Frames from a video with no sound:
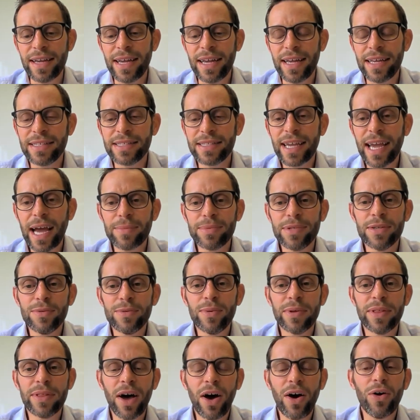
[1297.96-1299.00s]
it's captured
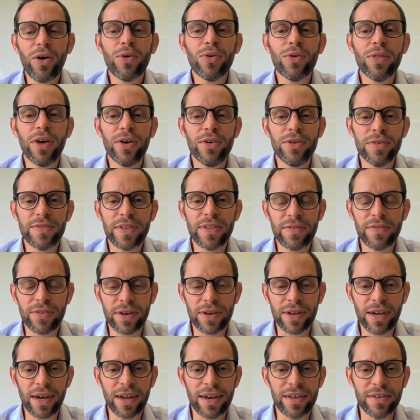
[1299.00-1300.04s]
with a whole load of
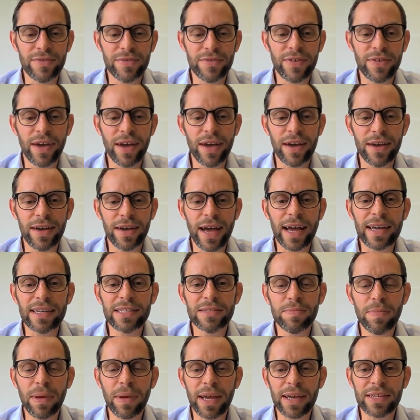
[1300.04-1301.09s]
different kind of
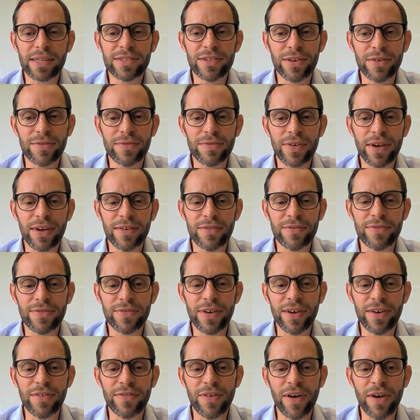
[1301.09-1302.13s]
aspects of
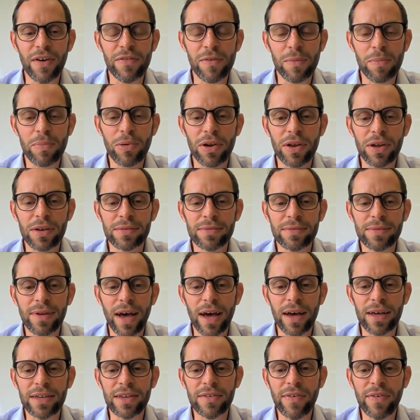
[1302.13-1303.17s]
a product
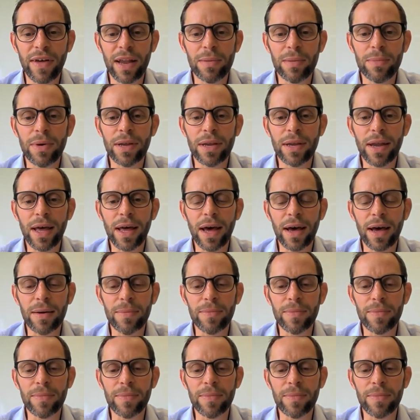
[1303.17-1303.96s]
development.